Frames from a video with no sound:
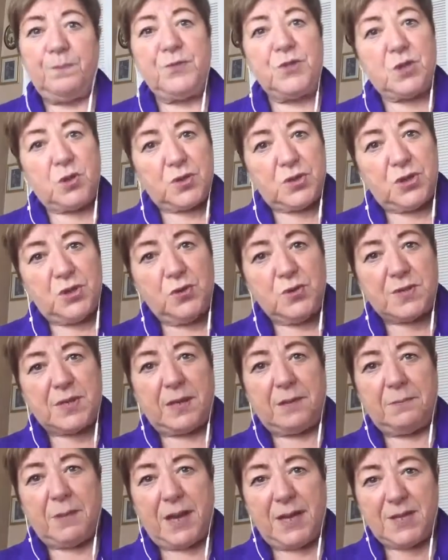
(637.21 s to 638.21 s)
So
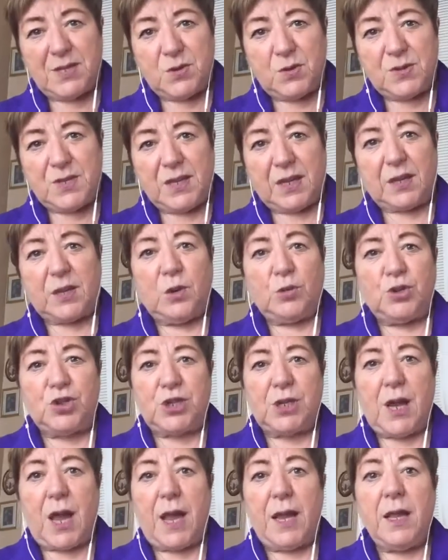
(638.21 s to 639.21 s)
Susan, my associate coach,
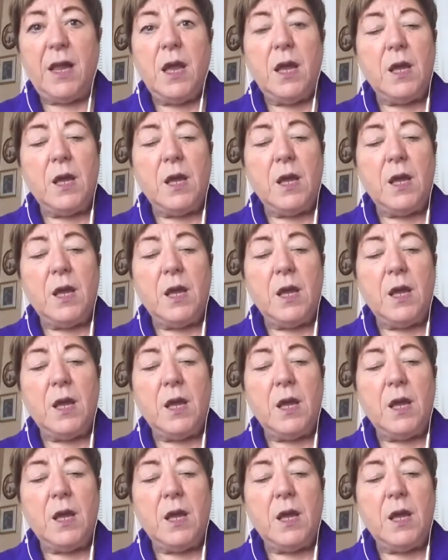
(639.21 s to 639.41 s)
and I,